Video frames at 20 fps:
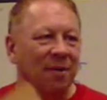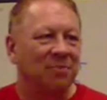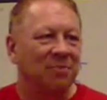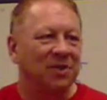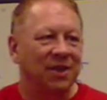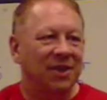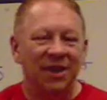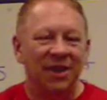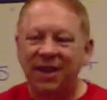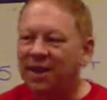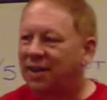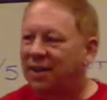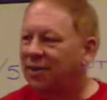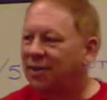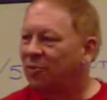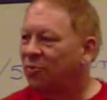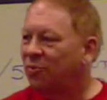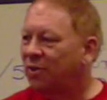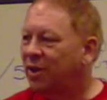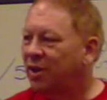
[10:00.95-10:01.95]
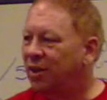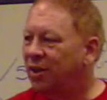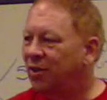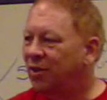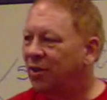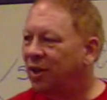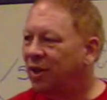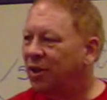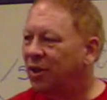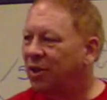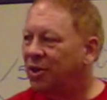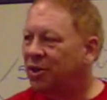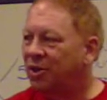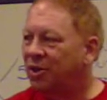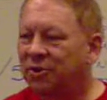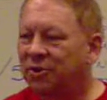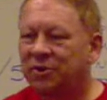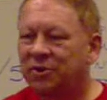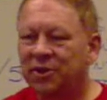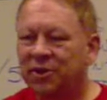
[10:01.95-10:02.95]
obsolete. They couldn't
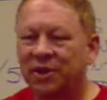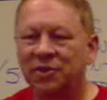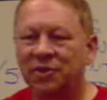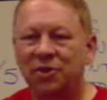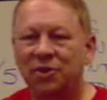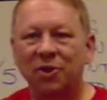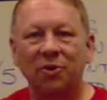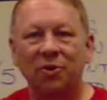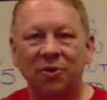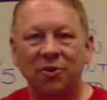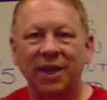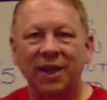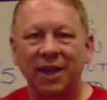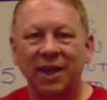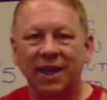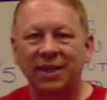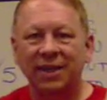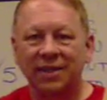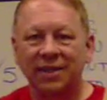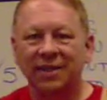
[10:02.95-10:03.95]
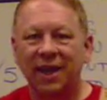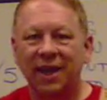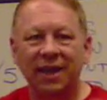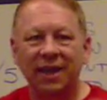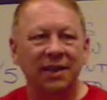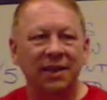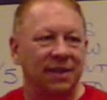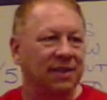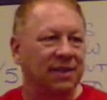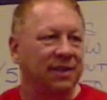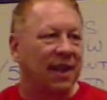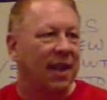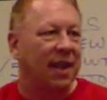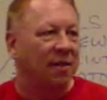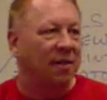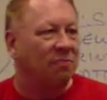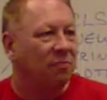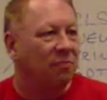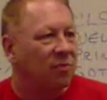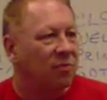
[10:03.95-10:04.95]
it, so it stayed the same.
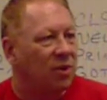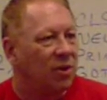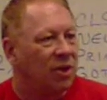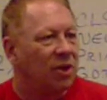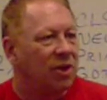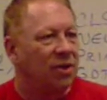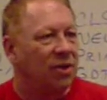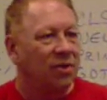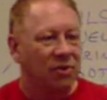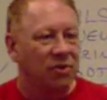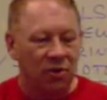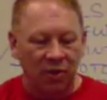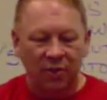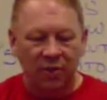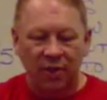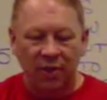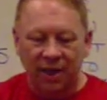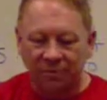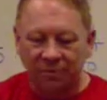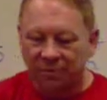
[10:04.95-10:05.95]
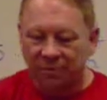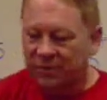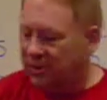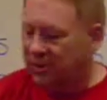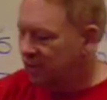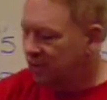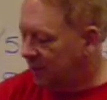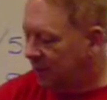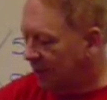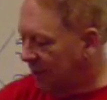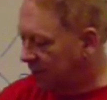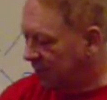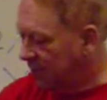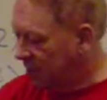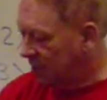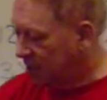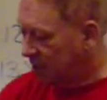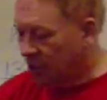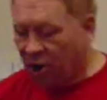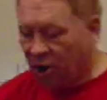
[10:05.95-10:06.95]
So that was the size
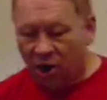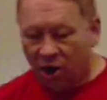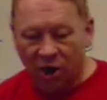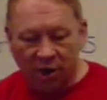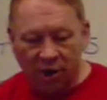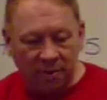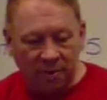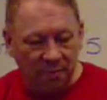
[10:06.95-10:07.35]
of the card.